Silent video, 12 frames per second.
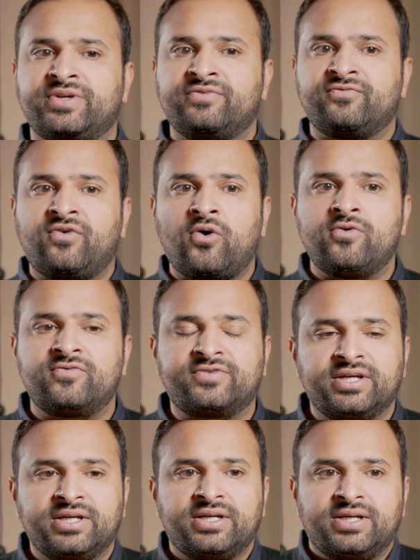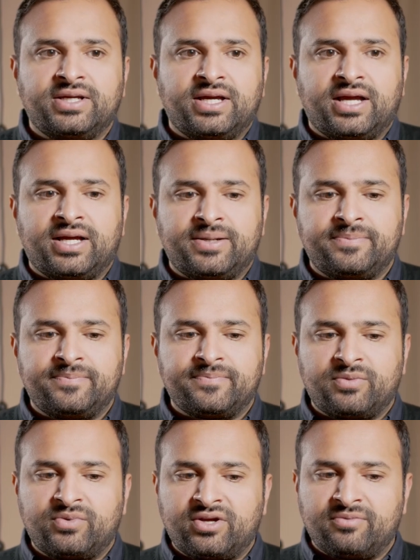involved. And
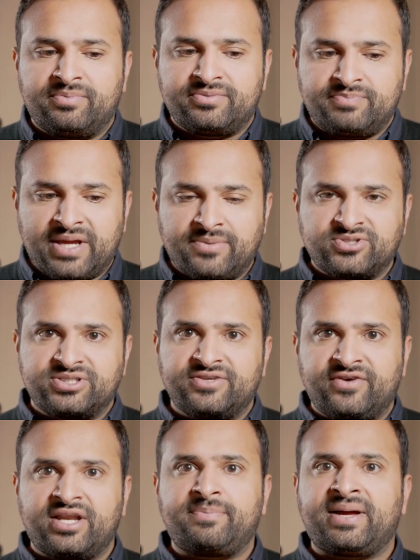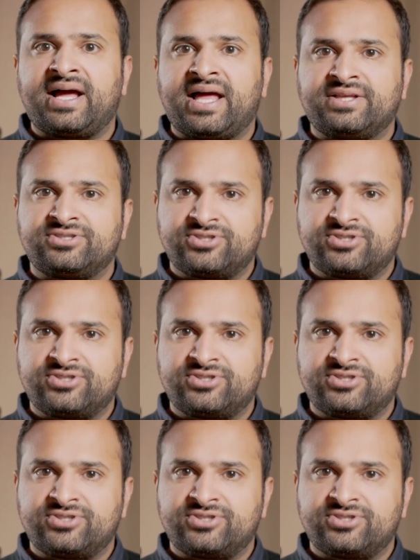we've got to be able to develop our hands